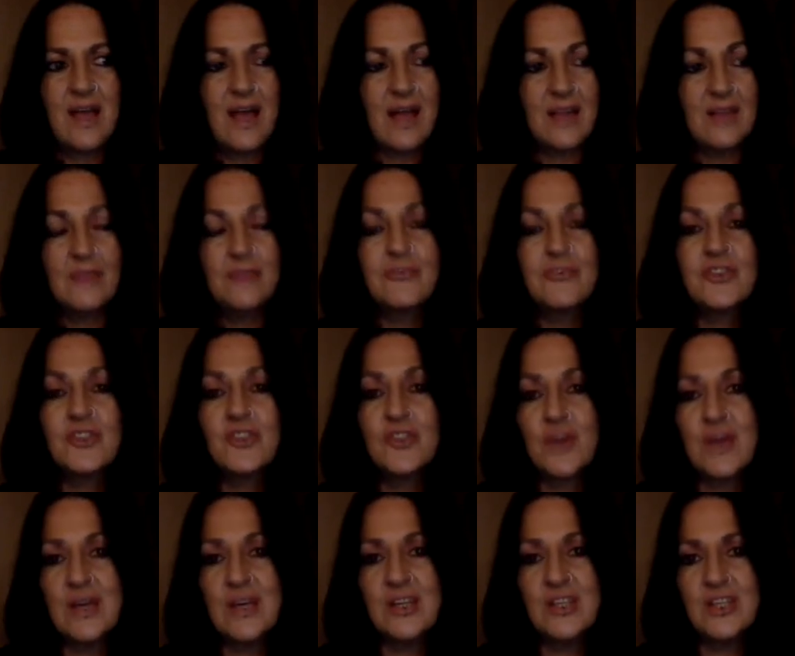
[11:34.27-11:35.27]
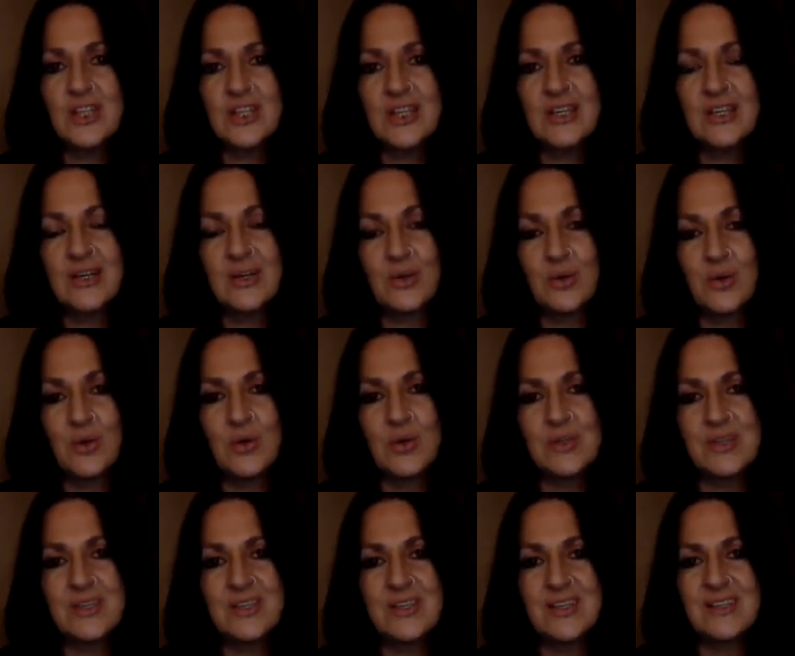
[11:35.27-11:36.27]
and the frustration it
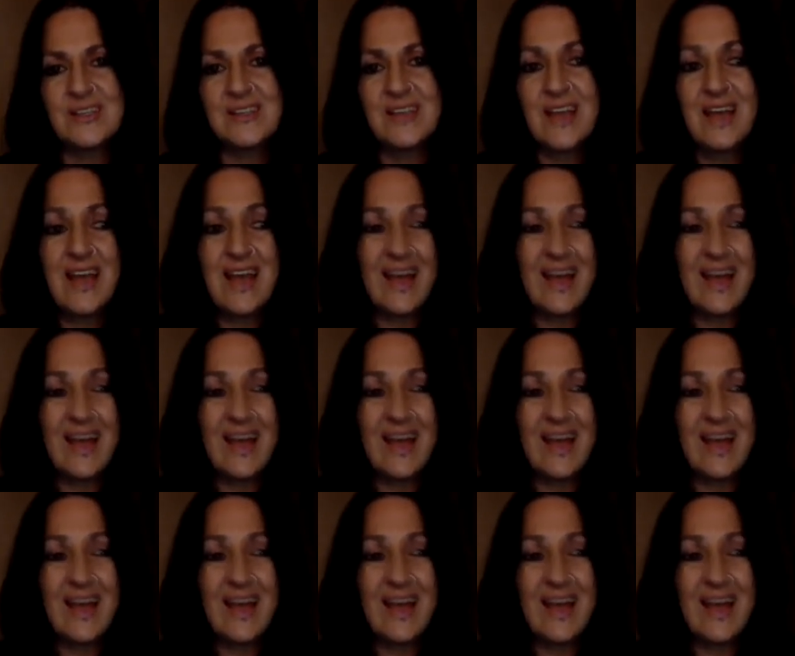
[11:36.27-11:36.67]
causes,